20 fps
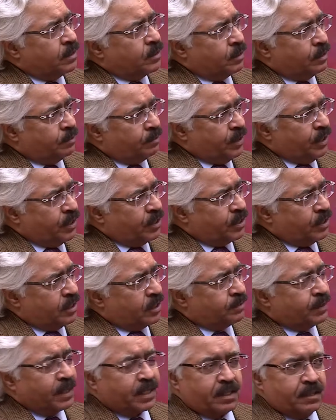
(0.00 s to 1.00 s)
to the patients,
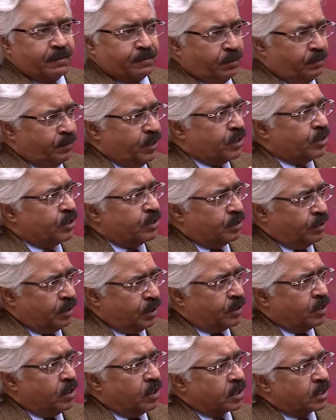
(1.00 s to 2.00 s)
better information to the
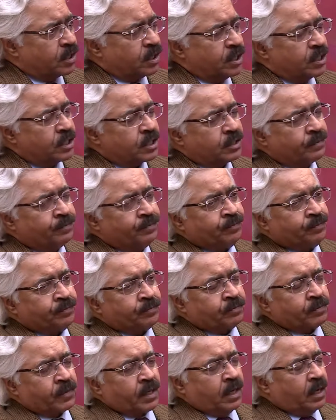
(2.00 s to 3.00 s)
doctors,
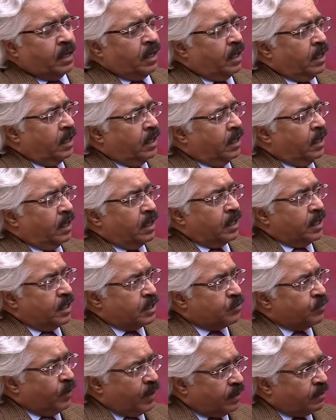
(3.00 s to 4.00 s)
uh,
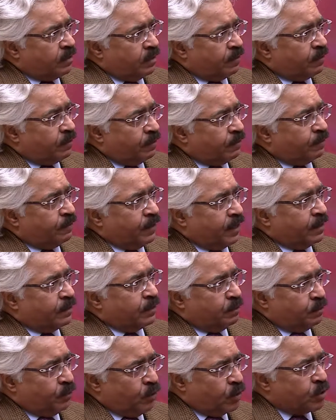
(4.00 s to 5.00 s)
is one of the one of the
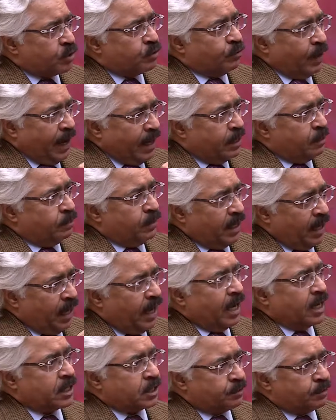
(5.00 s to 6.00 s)
most valuable
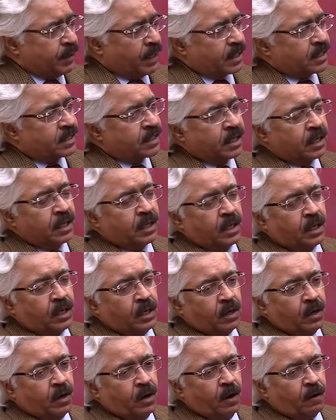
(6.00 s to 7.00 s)
aspects True.
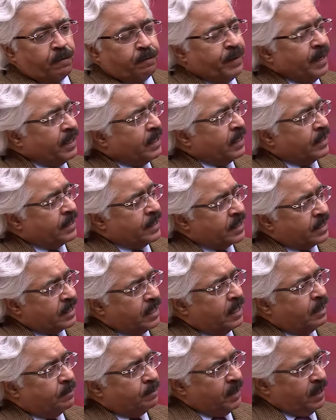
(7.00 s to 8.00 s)
of making this
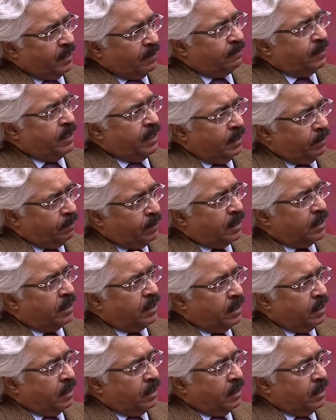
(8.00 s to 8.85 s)
therapy available